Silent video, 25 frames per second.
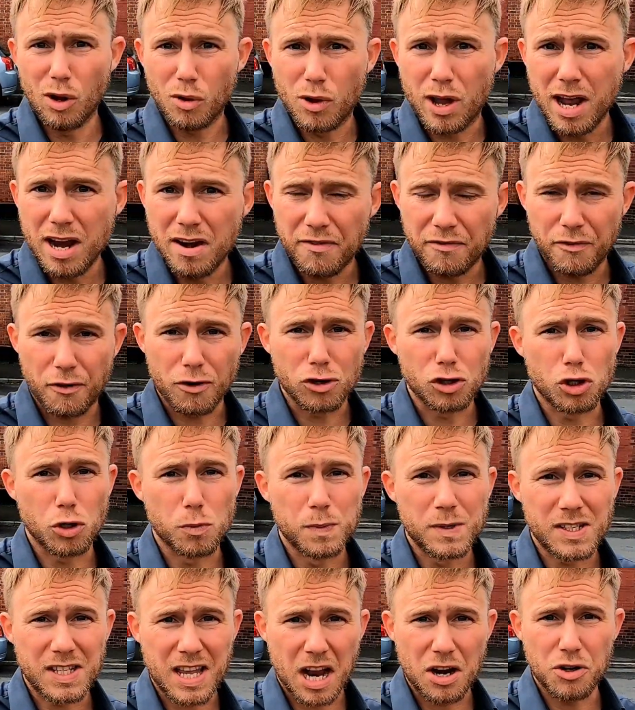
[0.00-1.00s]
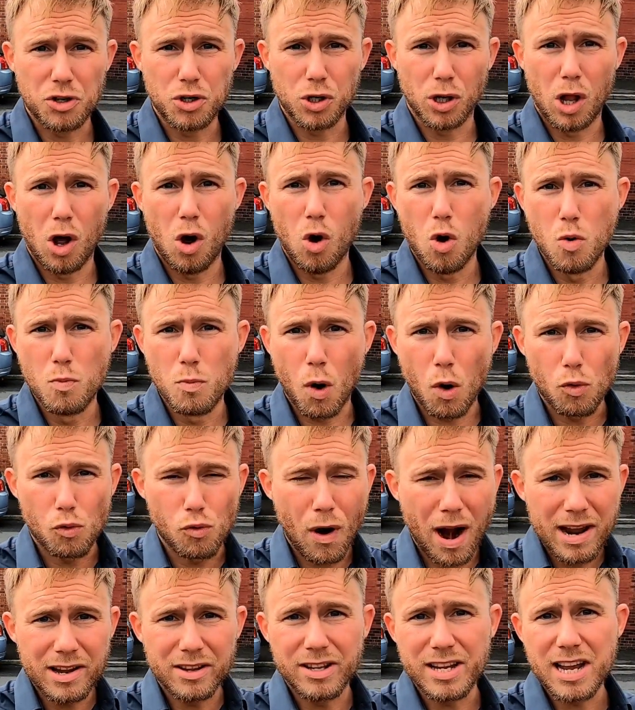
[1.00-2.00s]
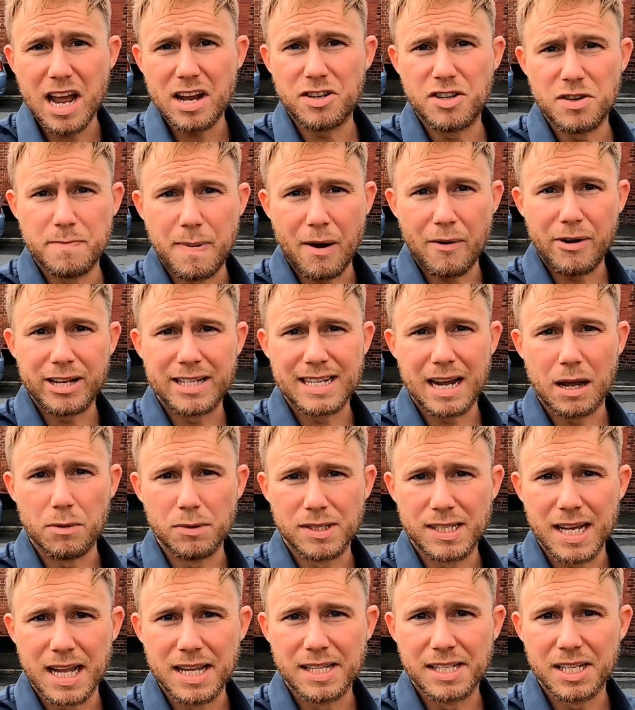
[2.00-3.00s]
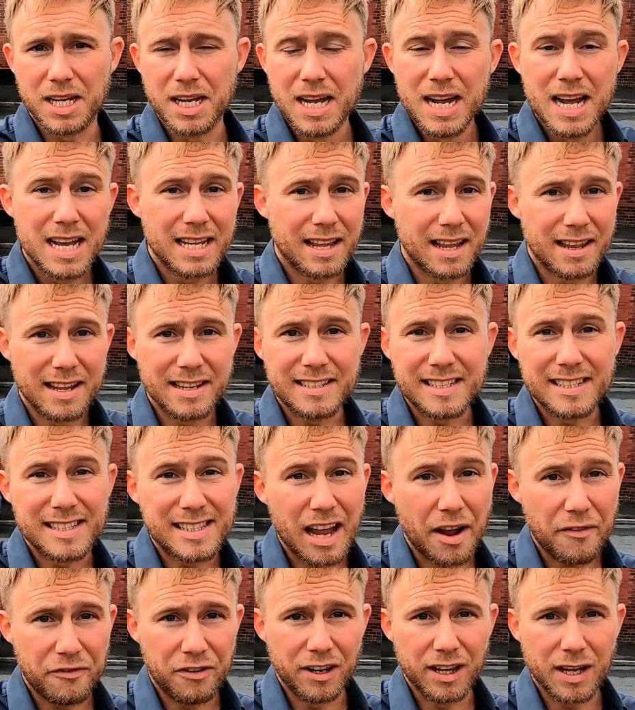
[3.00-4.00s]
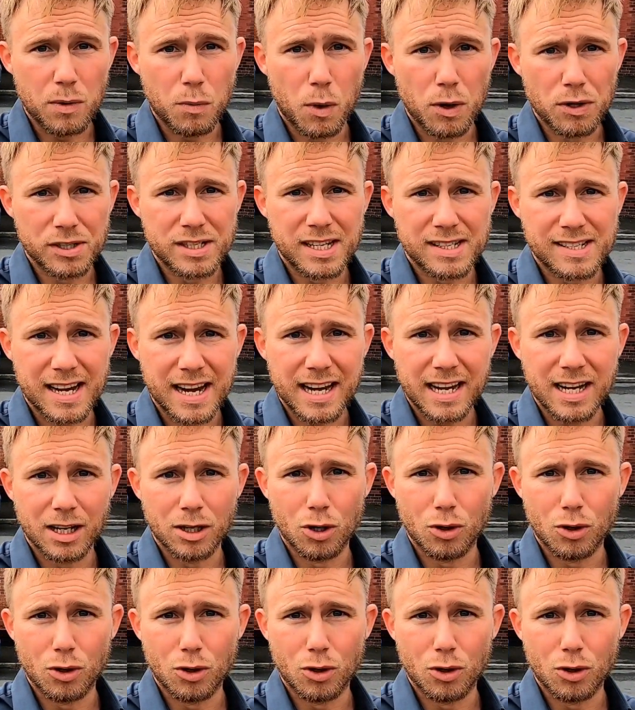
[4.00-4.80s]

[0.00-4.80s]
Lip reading: looking for a substantial home right on the edge of Bury Town Centre, this is definitely one to take a